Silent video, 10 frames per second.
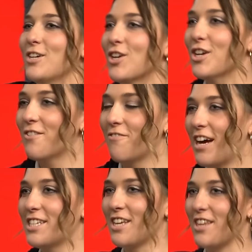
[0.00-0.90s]
good
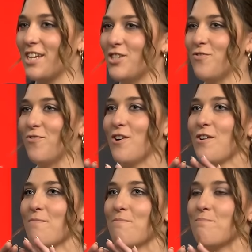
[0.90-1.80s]
advice I think
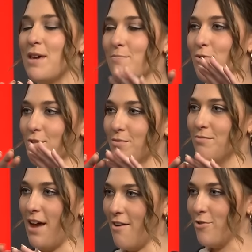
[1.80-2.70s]
for people
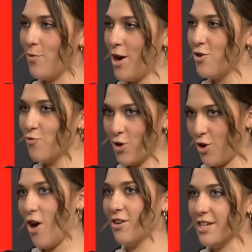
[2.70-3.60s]
everywhere
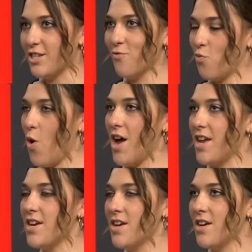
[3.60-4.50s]
regardless of what